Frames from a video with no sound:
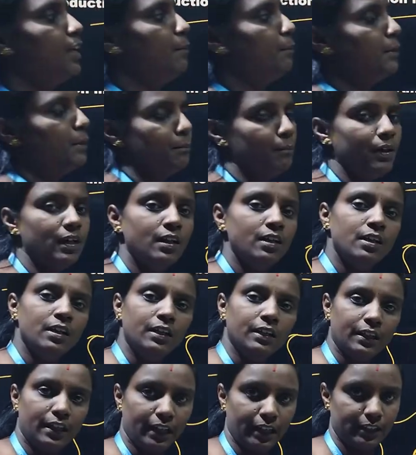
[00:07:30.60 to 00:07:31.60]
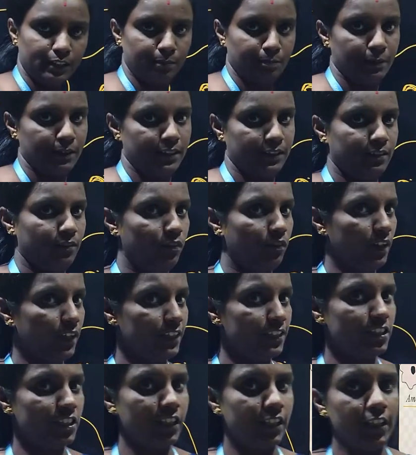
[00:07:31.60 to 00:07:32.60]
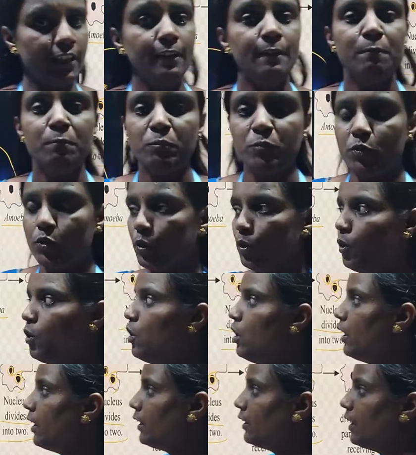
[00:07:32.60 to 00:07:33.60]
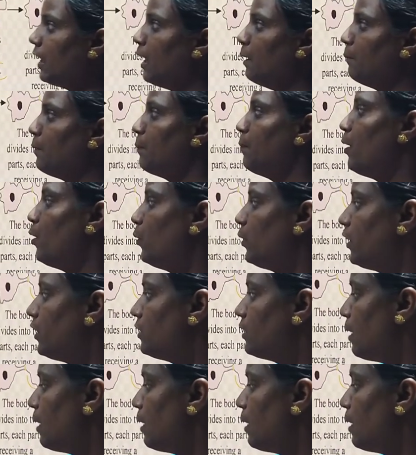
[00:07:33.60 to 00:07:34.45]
amoeba takes place. Fine, children. So in the amoeba, how it is